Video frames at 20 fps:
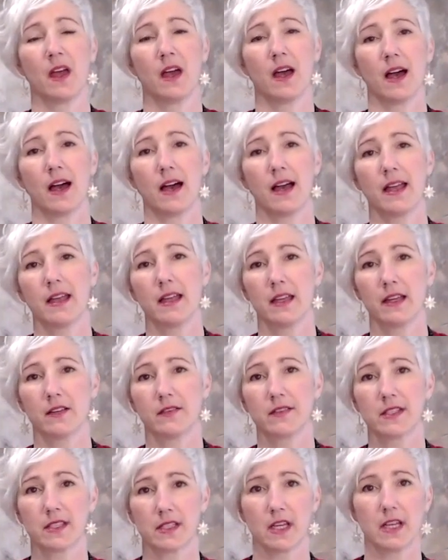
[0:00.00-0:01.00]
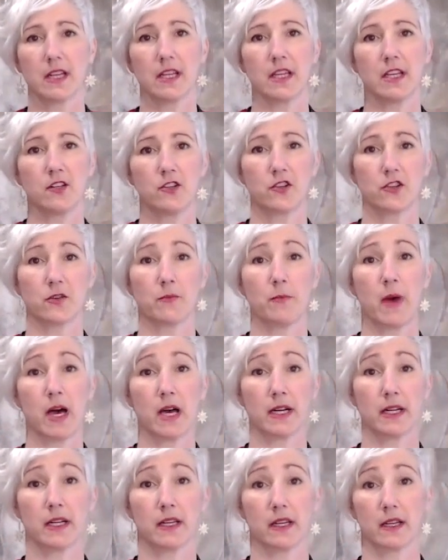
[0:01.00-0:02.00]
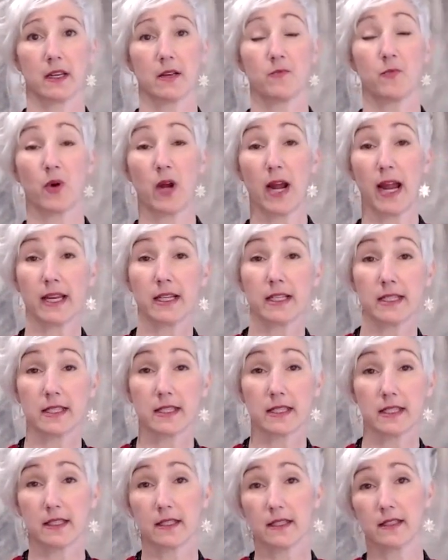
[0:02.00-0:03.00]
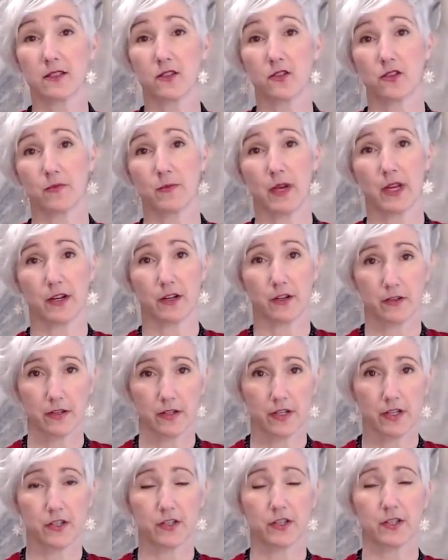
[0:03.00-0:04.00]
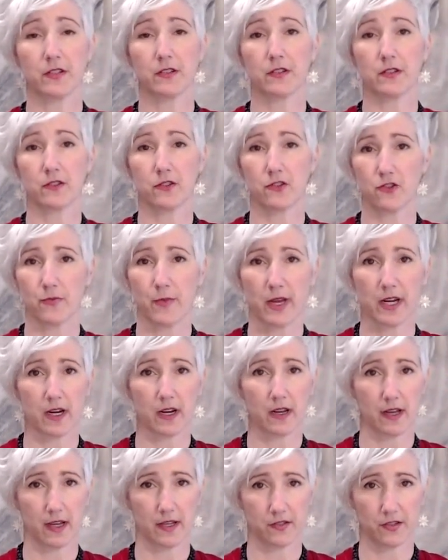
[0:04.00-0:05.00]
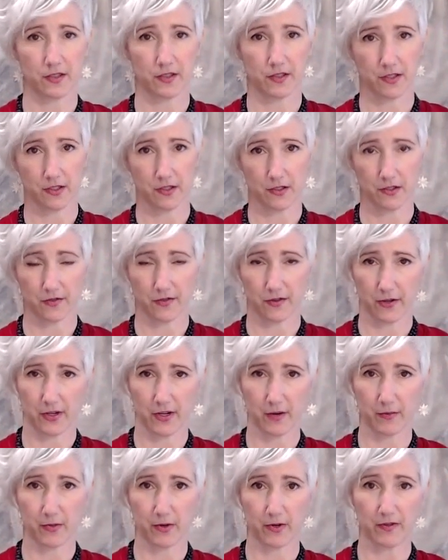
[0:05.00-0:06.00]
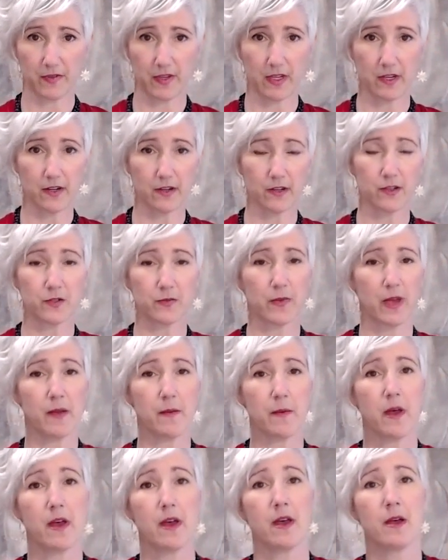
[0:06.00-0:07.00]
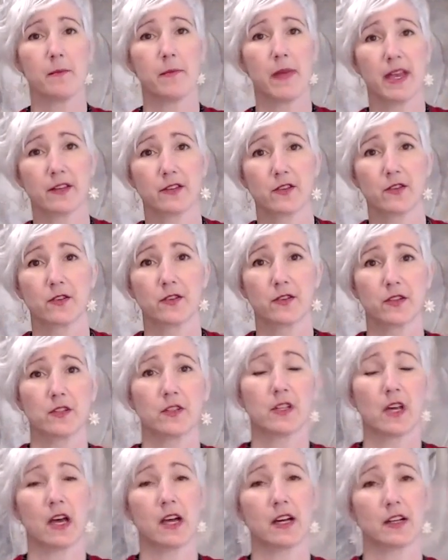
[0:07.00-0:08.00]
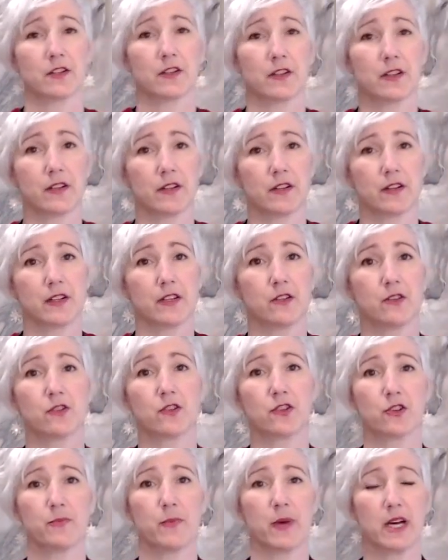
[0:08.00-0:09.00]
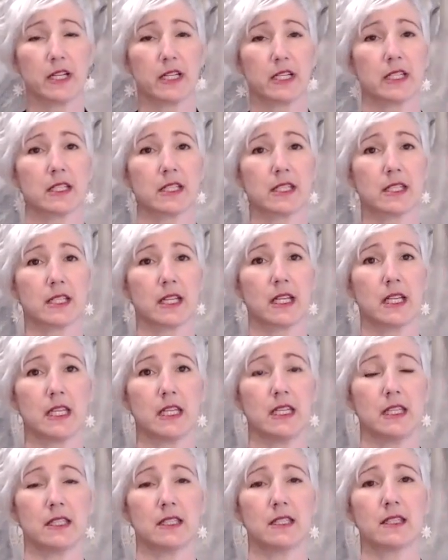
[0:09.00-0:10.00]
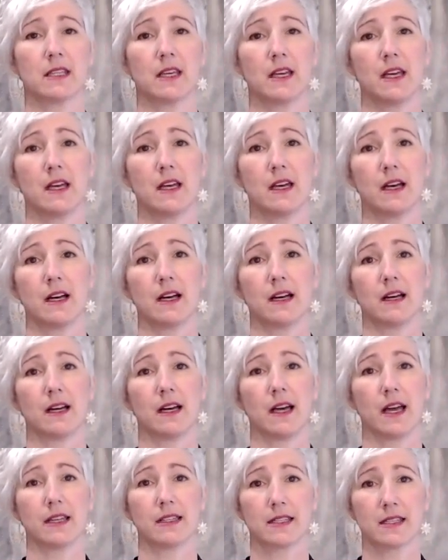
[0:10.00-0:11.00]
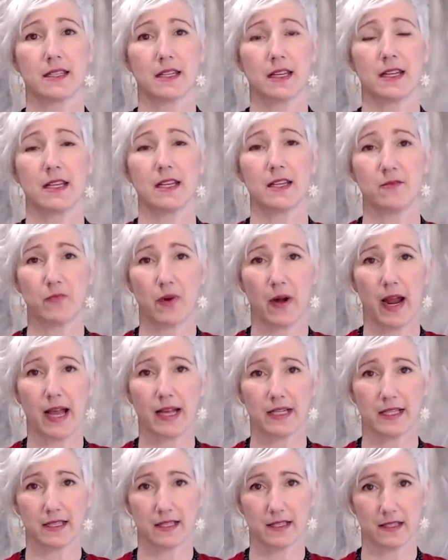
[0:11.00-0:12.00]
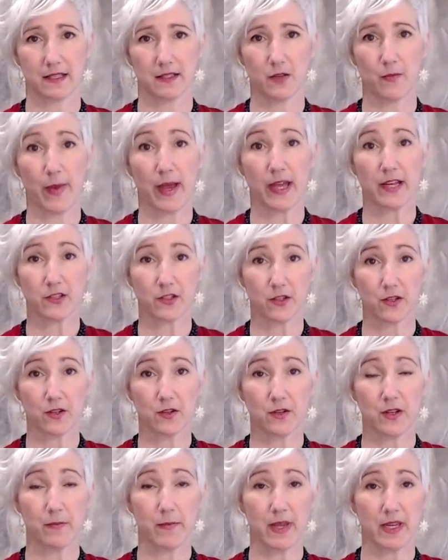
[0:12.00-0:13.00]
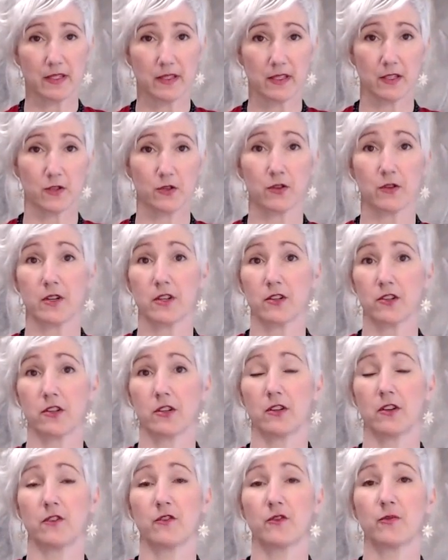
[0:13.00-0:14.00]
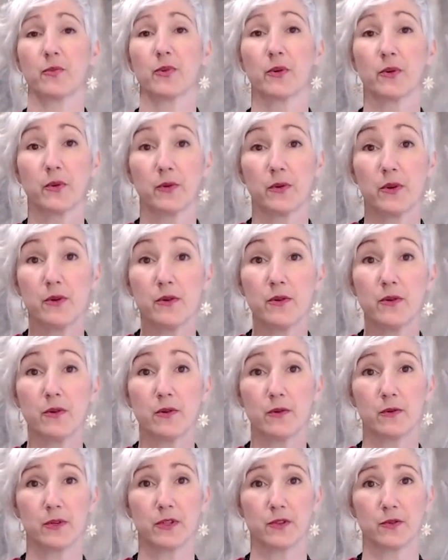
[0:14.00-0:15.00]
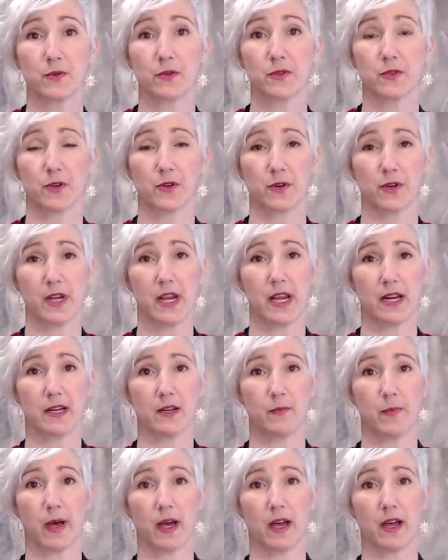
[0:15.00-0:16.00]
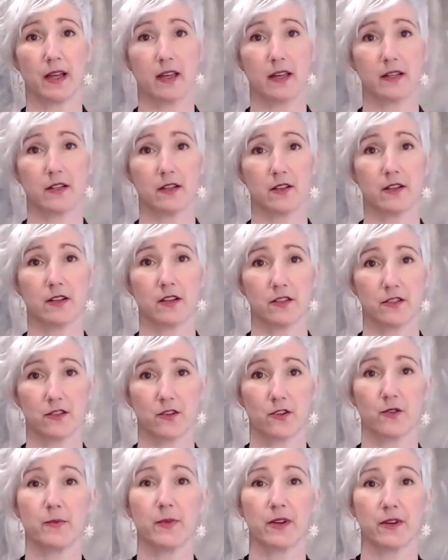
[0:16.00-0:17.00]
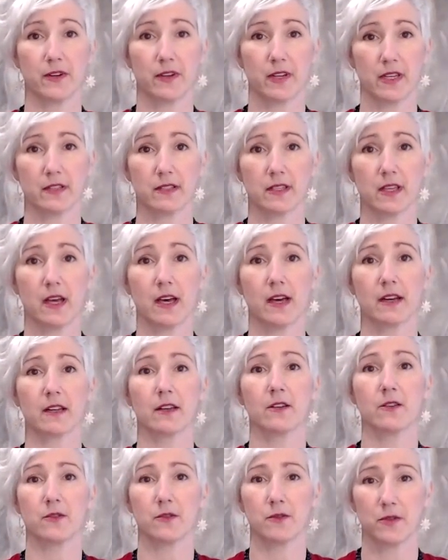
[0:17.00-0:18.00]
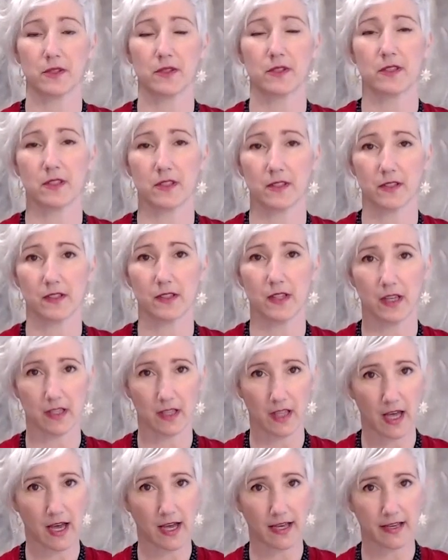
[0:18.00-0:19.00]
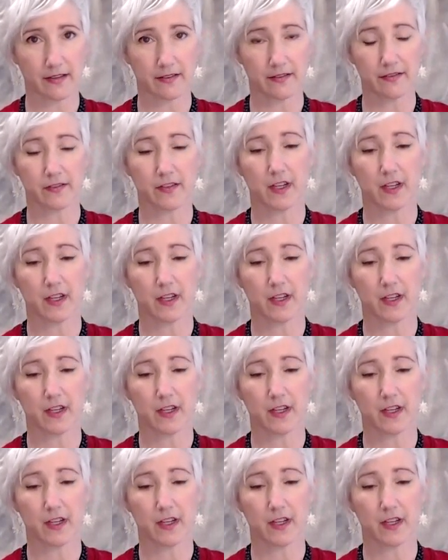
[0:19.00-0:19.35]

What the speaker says: I have studied shamanic practices, shamanic traditions, shamanic consciousness for a number of years. My master's and doctorate are in shamanic studies. I study and practice in the Pachacuti Mesa tradition of Peru, which was created by Don Oscar Miro Quesada, who is still alive.